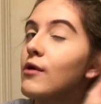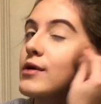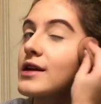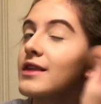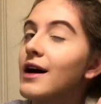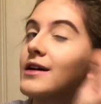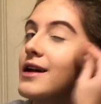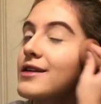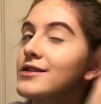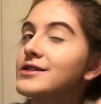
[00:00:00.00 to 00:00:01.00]
with
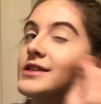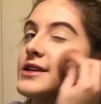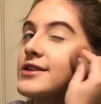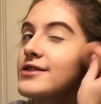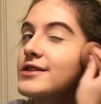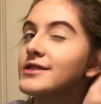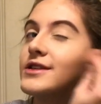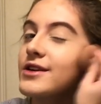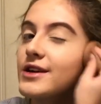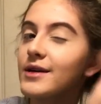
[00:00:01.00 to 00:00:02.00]
another senior this
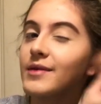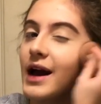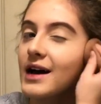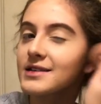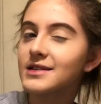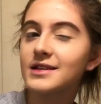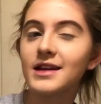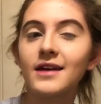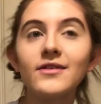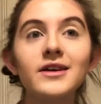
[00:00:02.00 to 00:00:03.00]
year named Cassidy
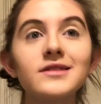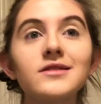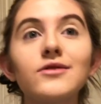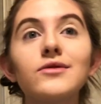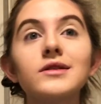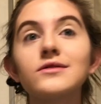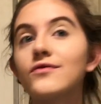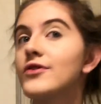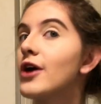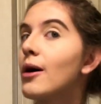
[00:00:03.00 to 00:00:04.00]
Davis, who is
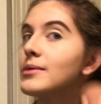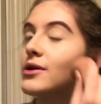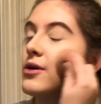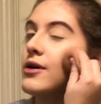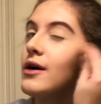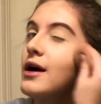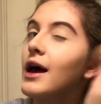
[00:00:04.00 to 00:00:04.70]
phenomenal